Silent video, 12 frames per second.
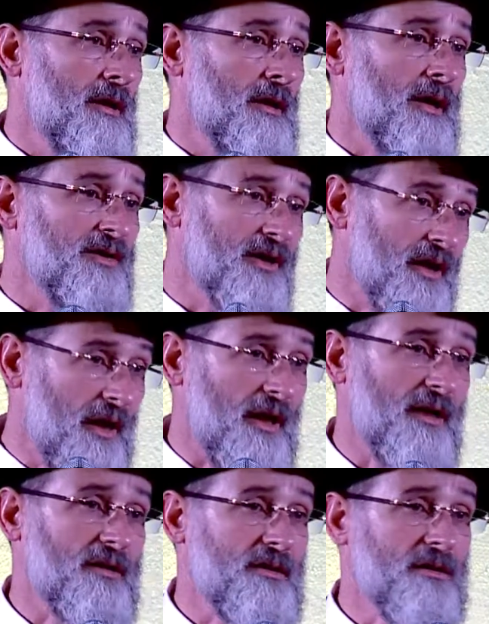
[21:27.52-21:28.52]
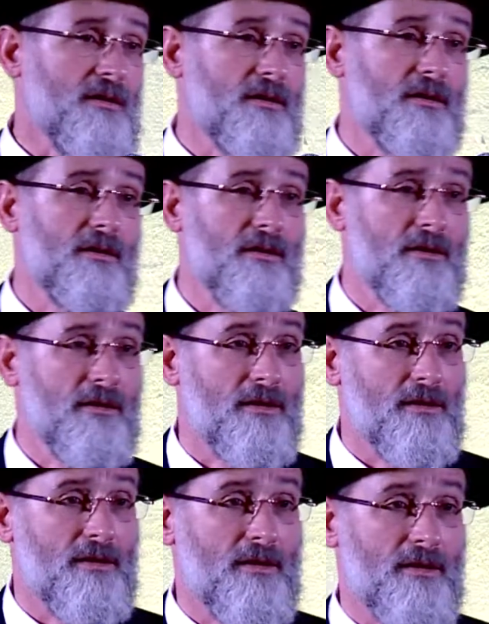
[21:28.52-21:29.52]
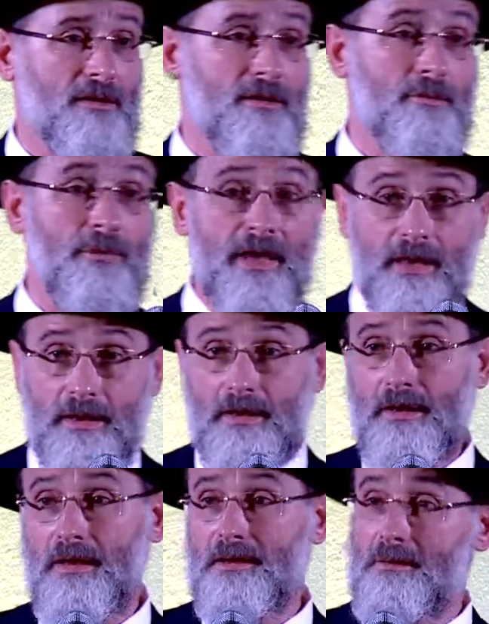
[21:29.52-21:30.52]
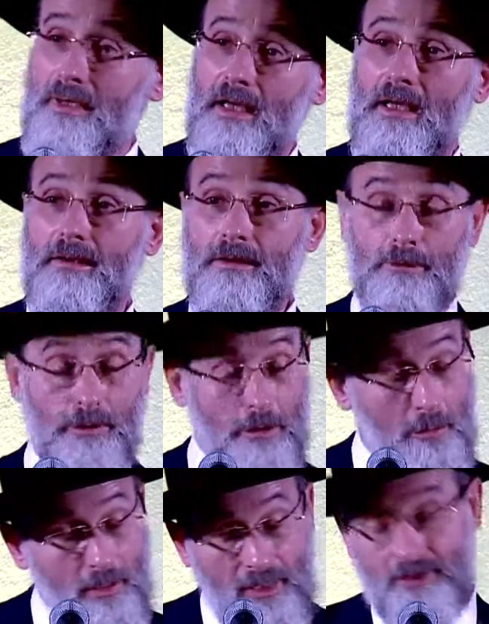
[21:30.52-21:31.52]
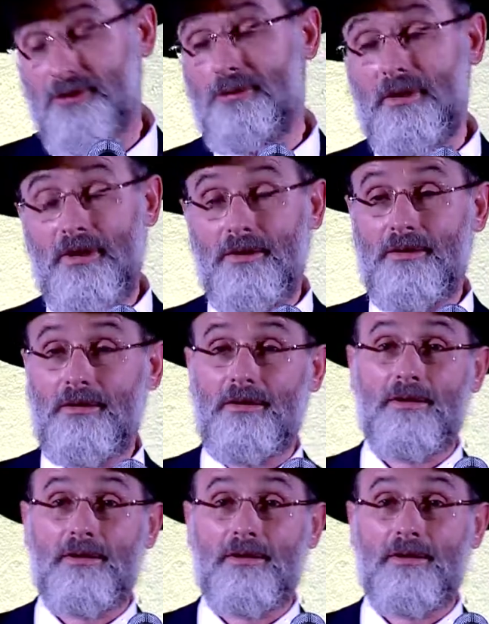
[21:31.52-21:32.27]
as a guest to make a demand, a request rather,